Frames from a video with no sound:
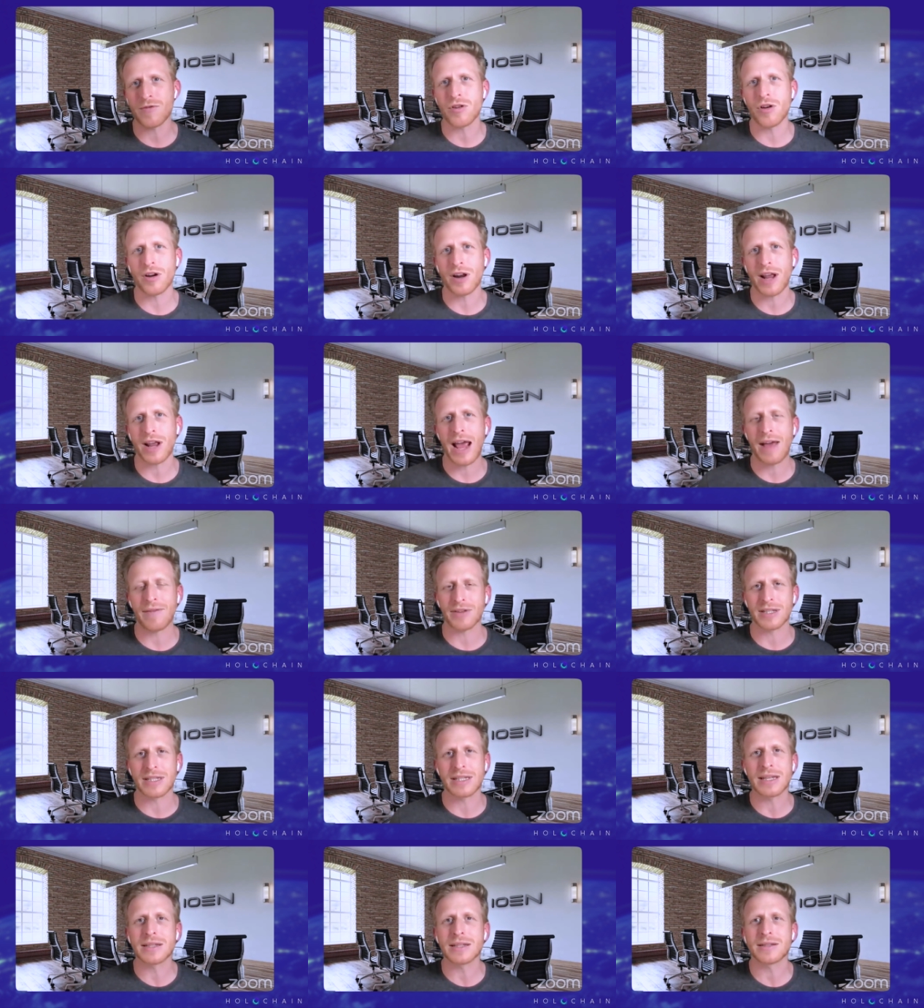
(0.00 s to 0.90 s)
But we've got to
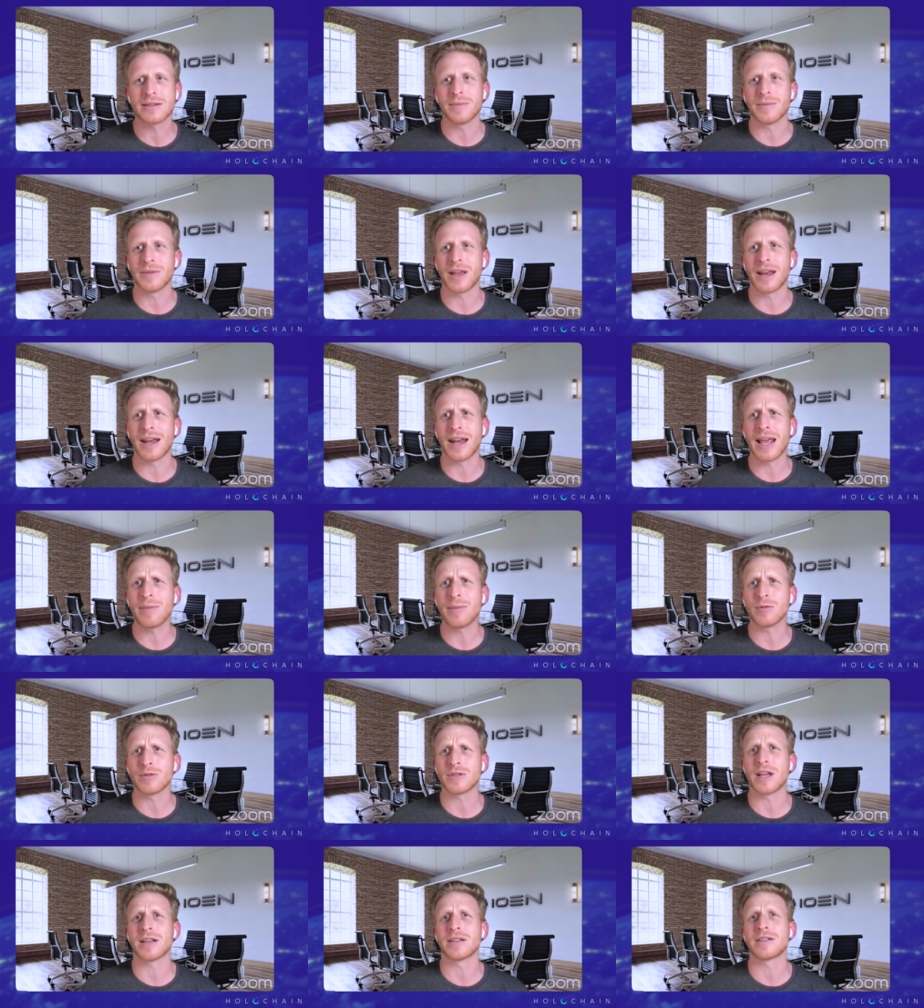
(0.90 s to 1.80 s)
have a system that
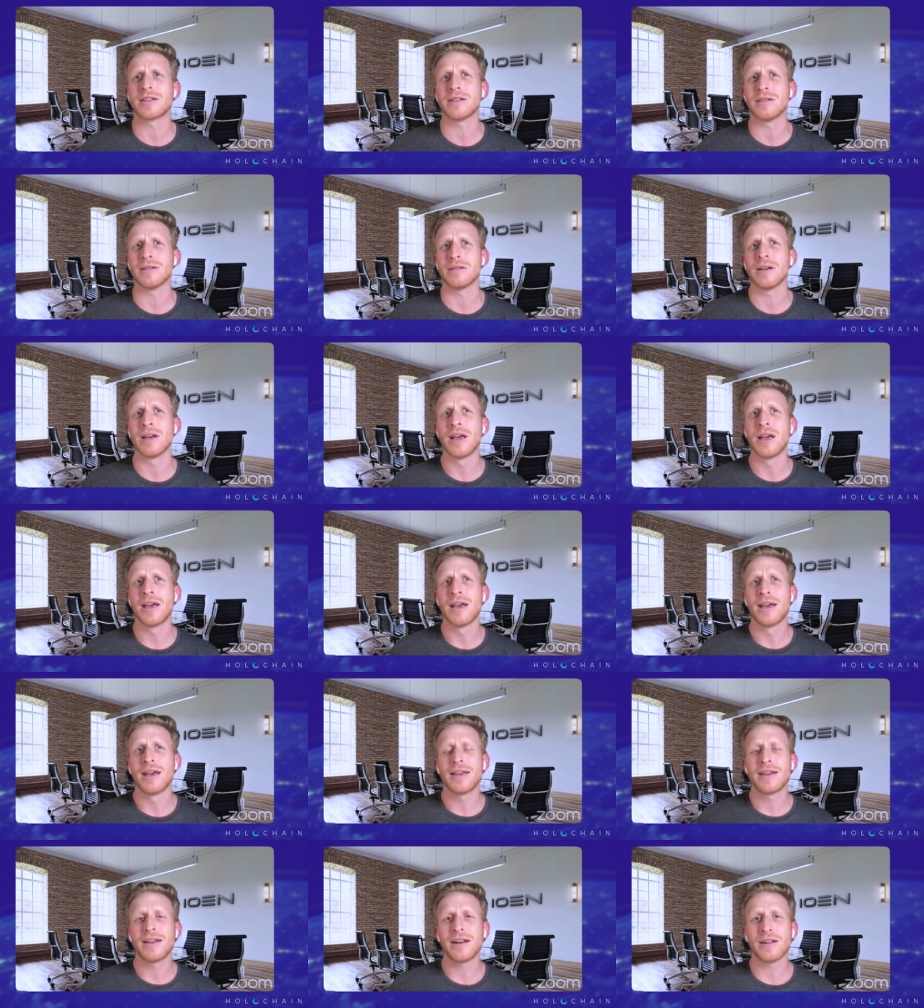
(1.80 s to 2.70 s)
enables us to, you
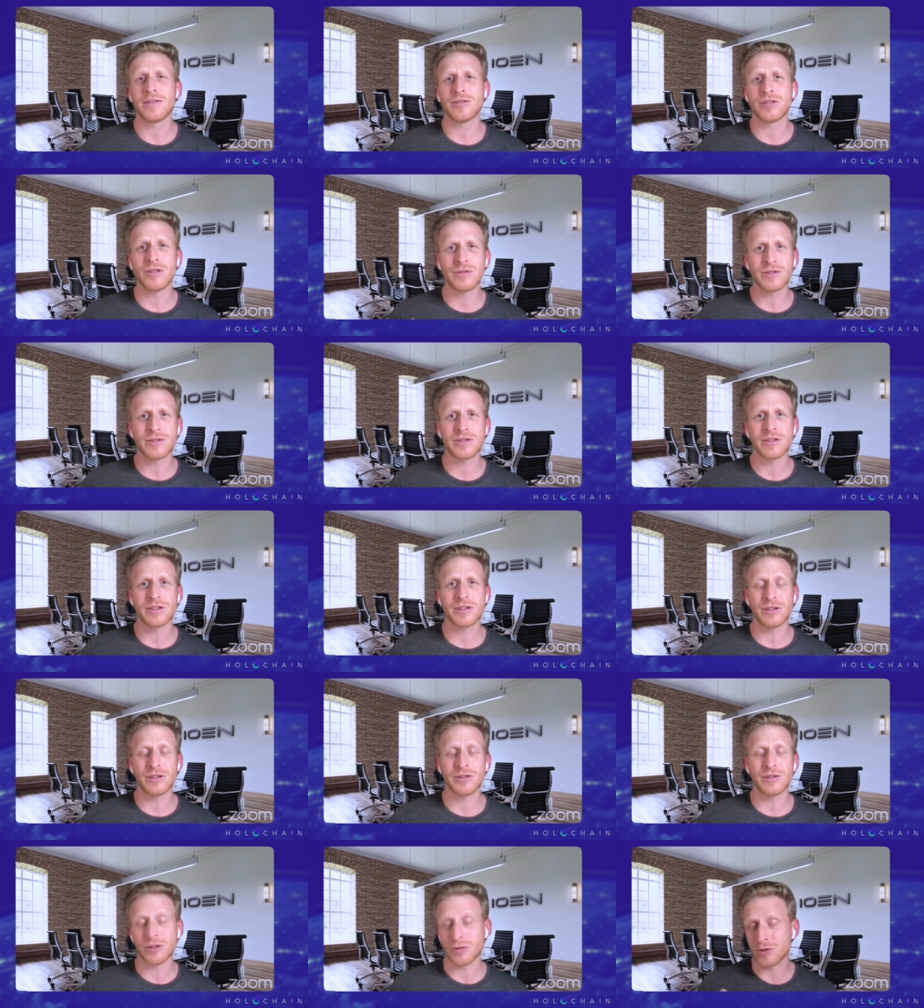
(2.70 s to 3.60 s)
know,
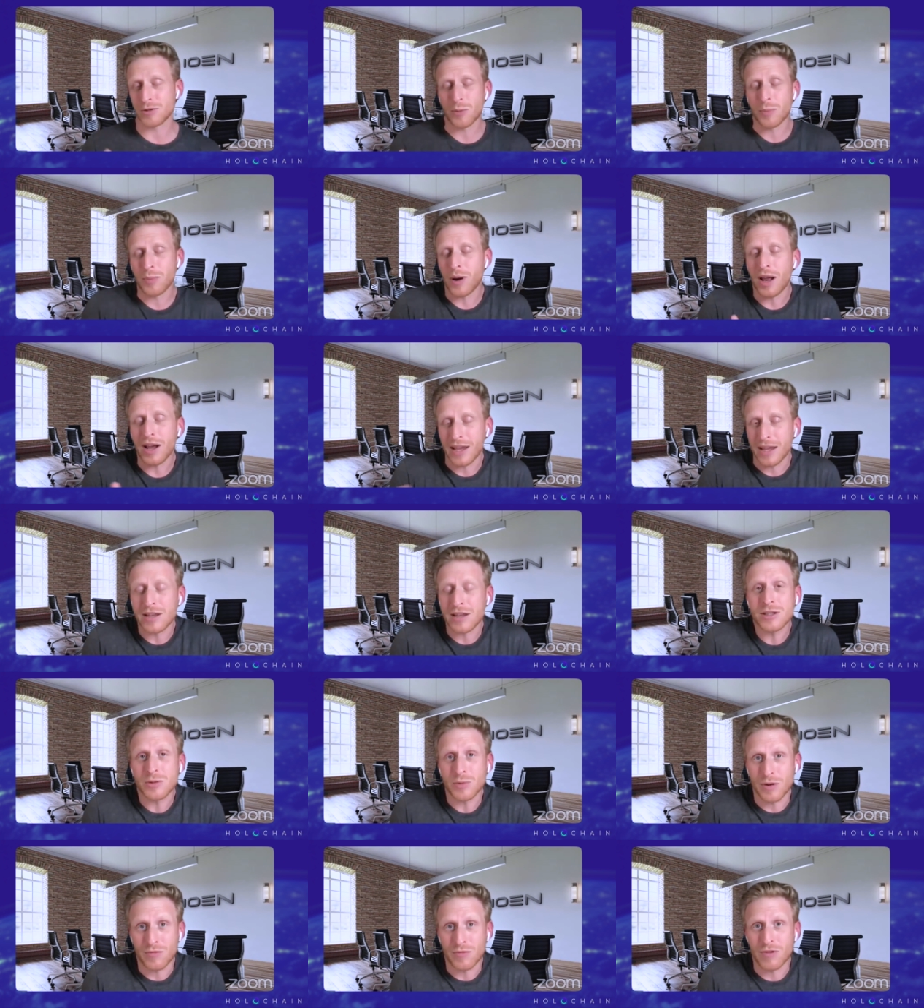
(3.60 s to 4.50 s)
use to, to
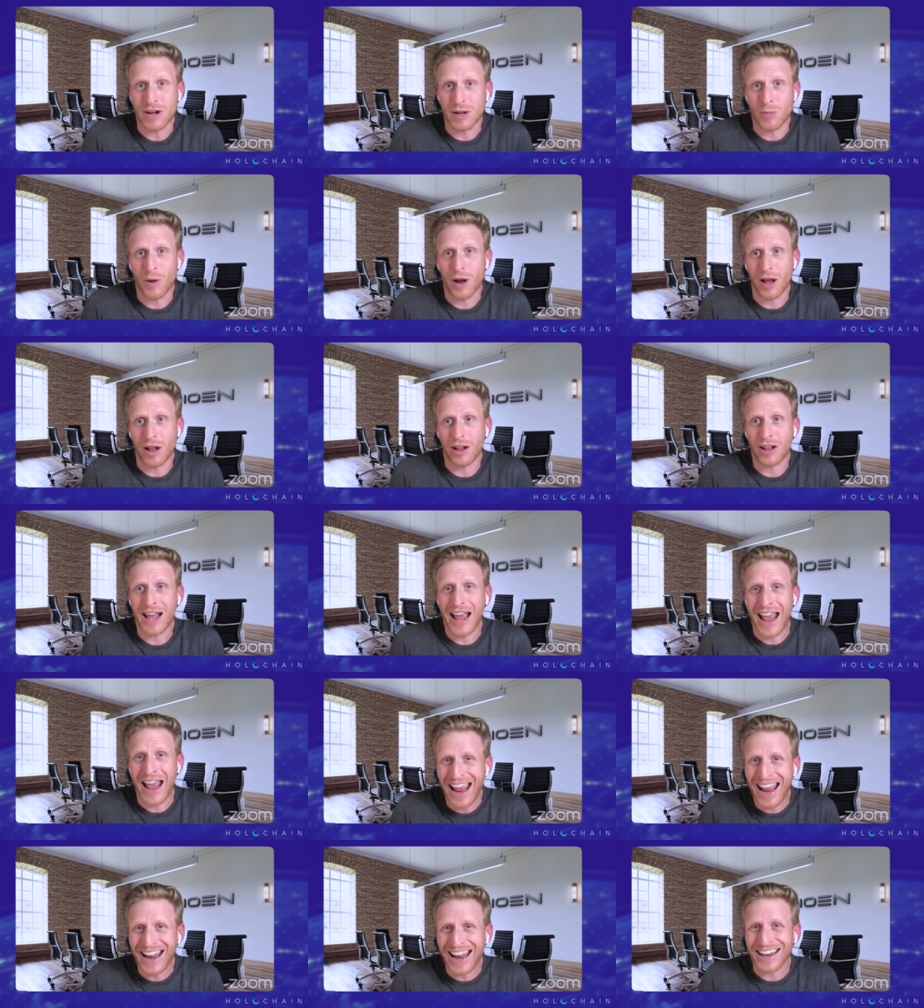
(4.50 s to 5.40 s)
plug into it really
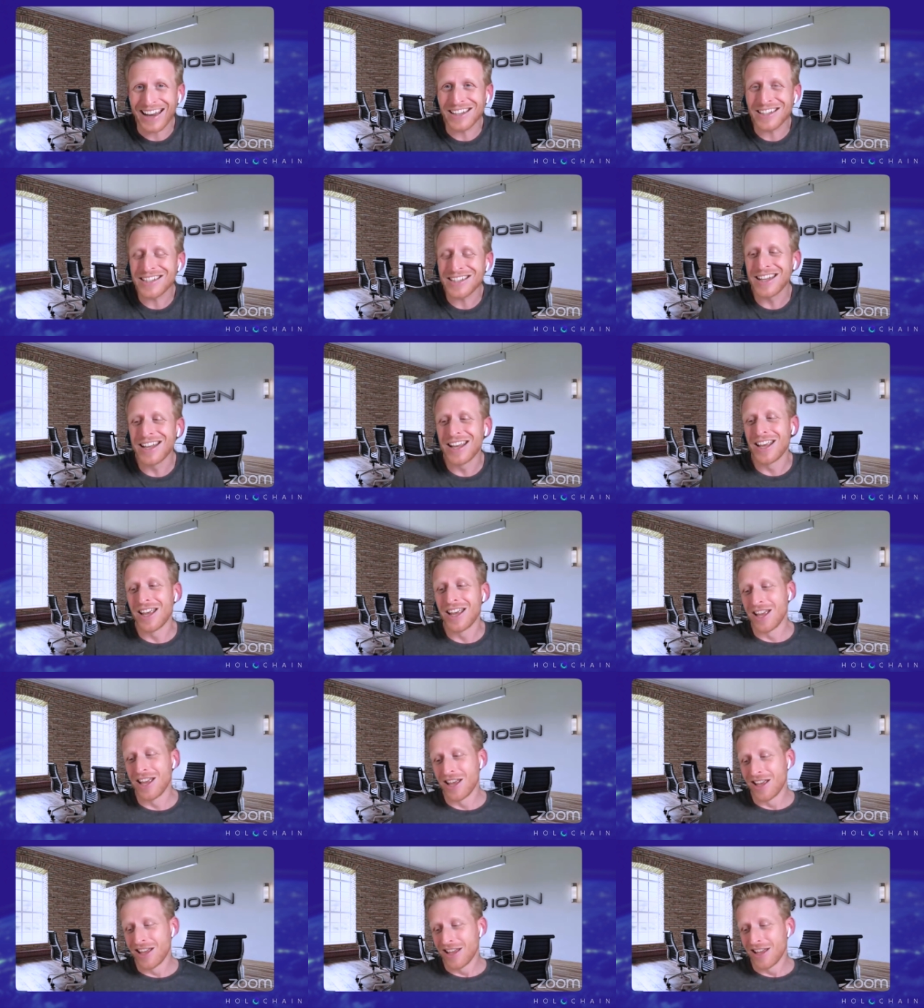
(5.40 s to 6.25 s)
well and